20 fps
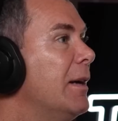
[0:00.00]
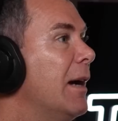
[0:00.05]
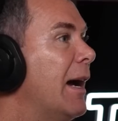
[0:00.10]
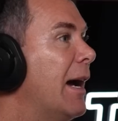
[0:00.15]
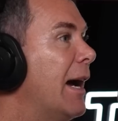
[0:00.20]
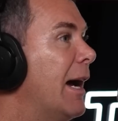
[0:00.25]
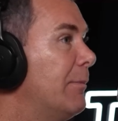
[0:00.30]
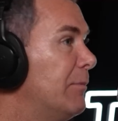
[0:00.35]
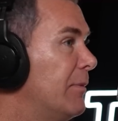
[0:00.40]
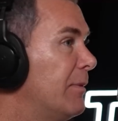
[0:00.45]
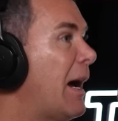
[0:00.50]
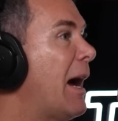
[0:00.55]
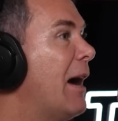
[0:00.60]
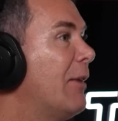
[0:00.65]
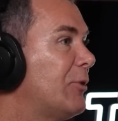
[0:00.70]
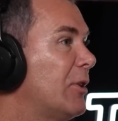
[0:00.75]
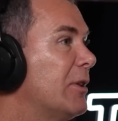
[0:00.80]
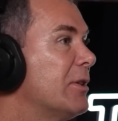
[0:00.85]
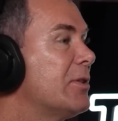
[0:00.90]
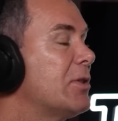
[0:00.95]

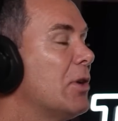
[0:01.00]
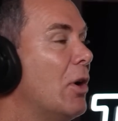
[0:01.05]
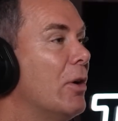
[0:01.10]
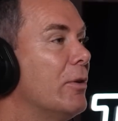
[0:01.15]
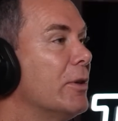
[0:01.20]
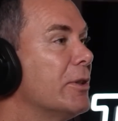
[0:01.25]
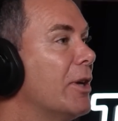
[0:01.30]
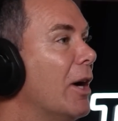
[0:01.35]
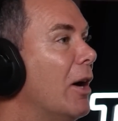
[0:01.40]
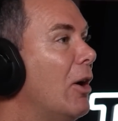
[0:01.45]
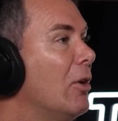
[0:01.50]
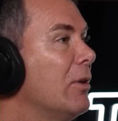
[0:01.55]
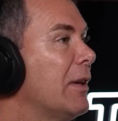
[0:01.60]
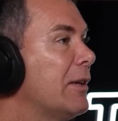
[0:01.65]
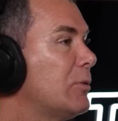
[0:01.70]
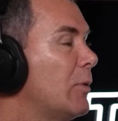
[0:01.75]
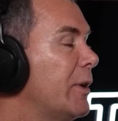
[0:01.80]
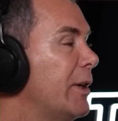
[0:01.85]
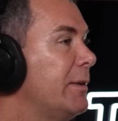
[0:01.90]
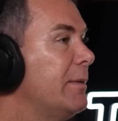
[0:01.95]
after the siren goal,
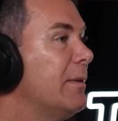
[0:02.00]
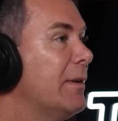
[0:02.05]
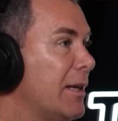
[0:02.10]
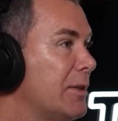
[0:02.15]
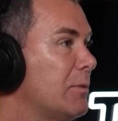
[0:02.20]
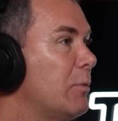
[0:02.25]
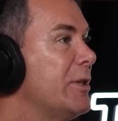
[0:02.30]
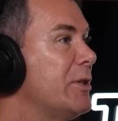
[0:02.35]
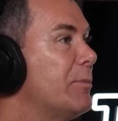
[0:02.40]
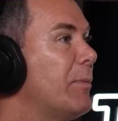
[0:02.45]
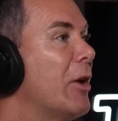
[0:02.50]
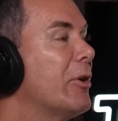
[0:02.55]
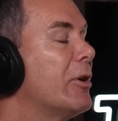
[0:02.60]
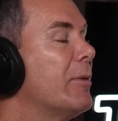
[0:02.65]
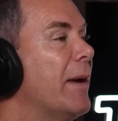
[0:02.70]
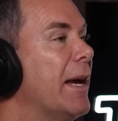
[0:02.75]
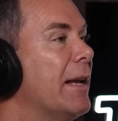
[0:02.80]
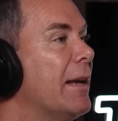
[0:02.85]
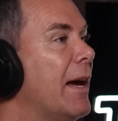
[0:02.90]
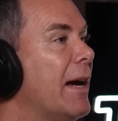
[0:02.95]
as we spoke
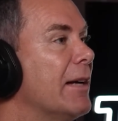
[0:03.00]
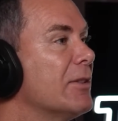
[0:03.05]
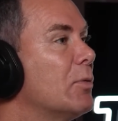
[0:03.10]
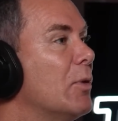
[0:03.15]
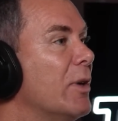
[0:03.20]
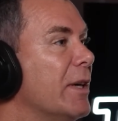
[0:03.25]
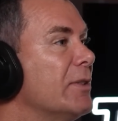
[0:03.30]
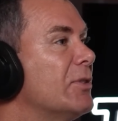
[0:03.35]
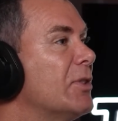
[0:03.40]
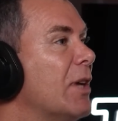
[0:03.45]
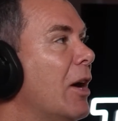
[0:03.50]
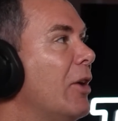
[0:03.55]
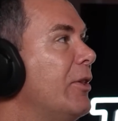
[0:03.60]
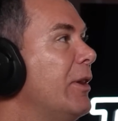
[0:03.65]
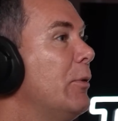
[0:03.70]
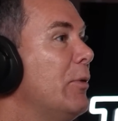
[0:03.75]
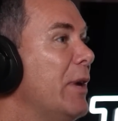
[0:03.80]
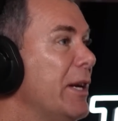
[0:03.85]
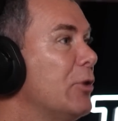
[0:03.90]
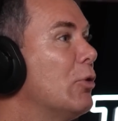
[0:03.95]
about last week. So
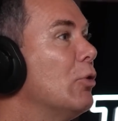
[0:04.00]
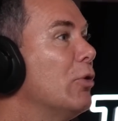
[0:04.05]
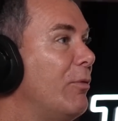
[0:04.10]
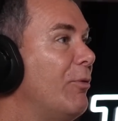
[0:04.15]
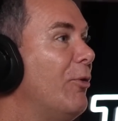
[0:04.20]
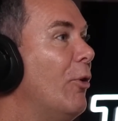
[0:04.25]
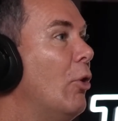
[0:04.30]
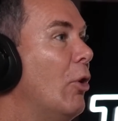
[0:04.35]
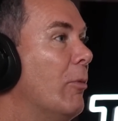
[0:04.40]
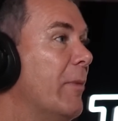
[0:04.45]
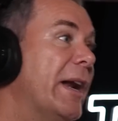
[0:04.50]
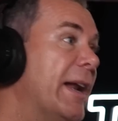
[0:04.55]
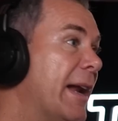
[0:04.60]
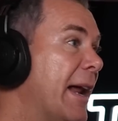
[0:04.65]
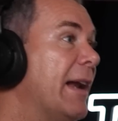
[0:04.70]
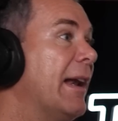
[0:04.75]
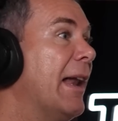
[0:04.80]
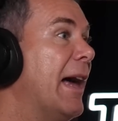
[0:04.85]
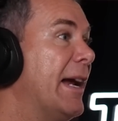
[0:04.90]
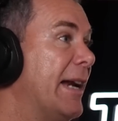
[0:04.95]
they're in good form. And
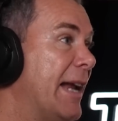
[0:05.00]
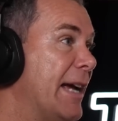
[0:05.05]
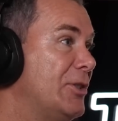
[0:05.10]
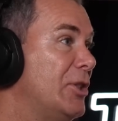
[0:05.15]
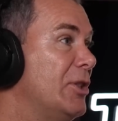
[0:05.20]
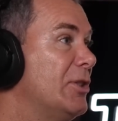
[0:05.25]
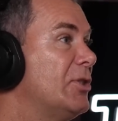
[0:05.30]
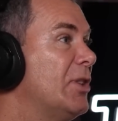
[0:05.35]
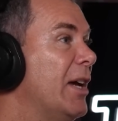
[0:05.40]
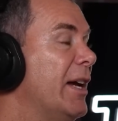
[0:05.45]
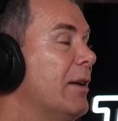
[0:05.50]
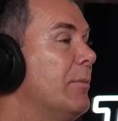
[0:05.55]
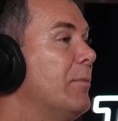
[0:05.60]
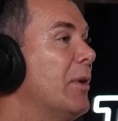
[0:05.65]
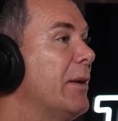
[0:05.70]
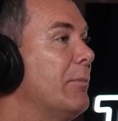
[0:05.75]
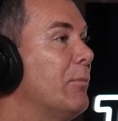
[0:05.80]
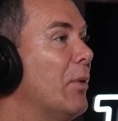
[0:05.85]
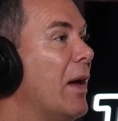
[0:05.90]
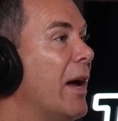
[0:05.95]
Adelaide, as you said, have
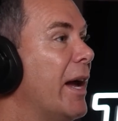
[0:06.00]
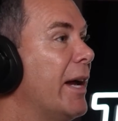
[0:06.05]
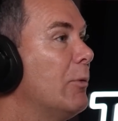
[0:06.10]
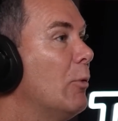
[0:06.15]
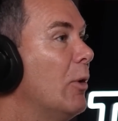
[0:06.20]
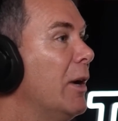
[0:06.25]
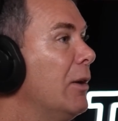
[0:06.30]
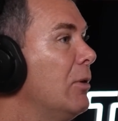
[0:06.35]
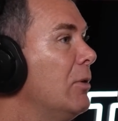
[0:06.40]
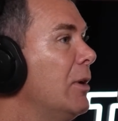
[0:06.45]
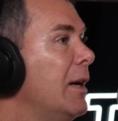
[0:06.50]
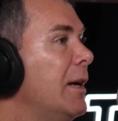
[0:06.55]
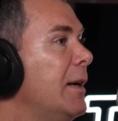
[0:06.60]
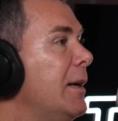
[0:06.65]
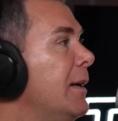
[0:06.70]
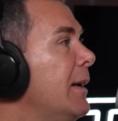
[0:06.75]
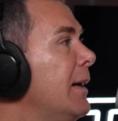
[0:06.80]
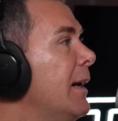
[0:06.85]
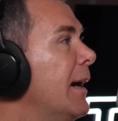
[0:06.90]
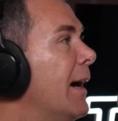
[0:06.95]
been playing well,
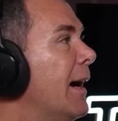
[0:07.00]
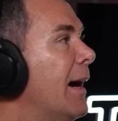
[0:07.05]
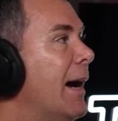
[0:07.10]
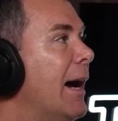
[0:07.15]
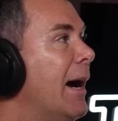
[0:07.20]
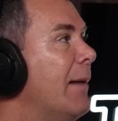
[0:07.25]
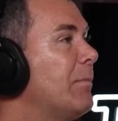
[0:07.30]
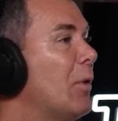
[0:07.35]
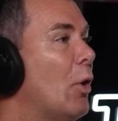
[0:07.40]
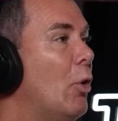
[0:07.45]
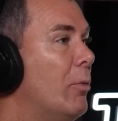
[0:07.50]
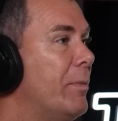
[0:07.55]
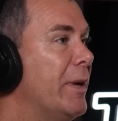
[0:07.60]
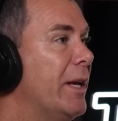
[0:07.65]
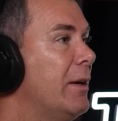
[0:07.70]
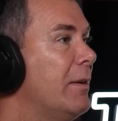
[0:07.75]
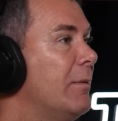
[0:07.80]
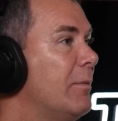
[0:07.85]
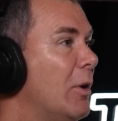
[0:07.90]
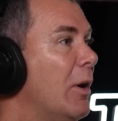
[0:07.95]

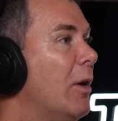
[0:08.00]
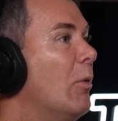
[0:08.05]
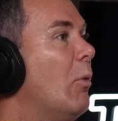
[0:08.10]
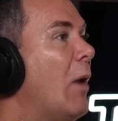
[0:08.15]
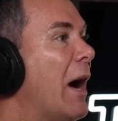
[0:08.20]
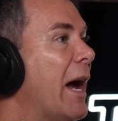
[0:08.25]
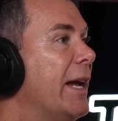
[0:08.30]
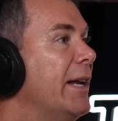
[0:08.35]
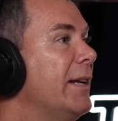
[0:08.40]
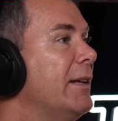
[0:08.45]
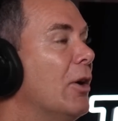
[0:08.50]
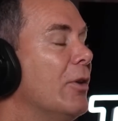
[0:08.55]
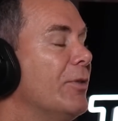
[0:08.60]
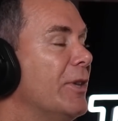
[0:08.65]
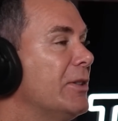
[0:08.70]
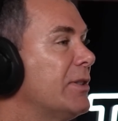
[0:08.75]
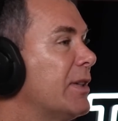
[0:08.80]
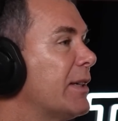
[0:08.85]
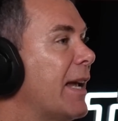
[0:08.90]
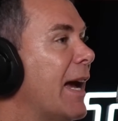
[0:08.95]
albeit away on
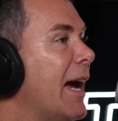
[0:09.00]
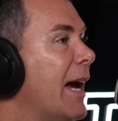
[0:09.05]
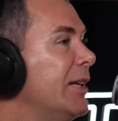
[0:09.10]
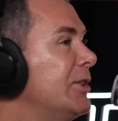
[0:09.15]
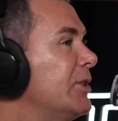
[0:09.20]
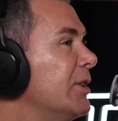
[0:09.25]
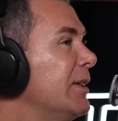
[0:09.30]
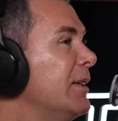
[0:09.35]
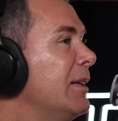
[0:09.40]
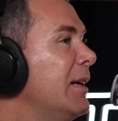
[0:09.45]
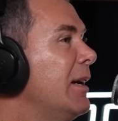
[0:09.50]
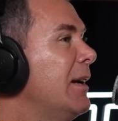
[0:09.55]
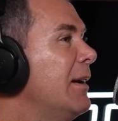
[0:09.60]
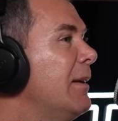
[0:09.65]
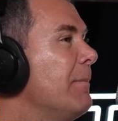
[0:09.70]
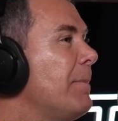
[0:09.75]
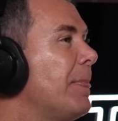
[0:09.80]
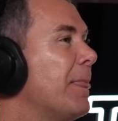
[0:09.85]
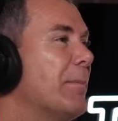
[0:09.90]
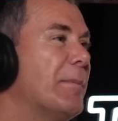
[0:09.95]
this occasion.
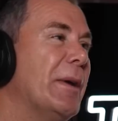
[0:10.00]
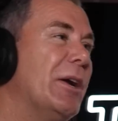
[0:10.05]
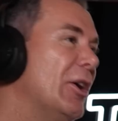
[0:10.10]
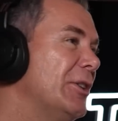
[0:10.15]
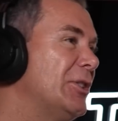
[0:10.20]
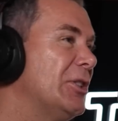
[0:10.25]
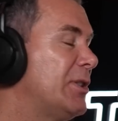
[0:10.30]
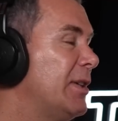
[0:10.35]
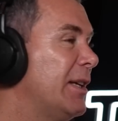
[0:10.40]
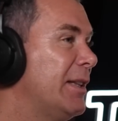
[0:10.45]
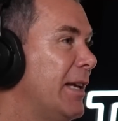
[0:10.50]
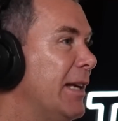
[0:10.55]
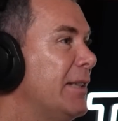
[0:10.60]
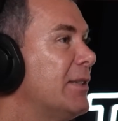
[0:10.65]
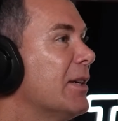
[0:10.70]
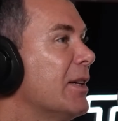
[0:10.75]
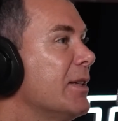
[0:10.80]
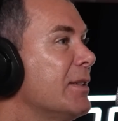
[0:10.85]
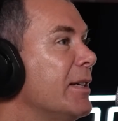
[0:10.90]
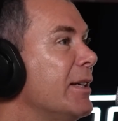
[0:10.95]
But I just think they're
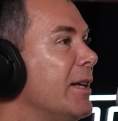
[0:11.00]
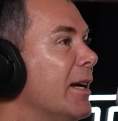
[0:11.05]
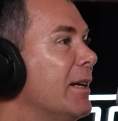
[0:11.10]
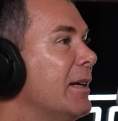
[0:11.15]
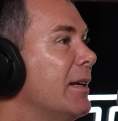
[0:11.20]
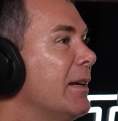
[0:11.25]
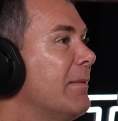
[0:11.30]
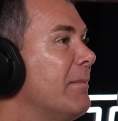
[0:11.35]
teasing you.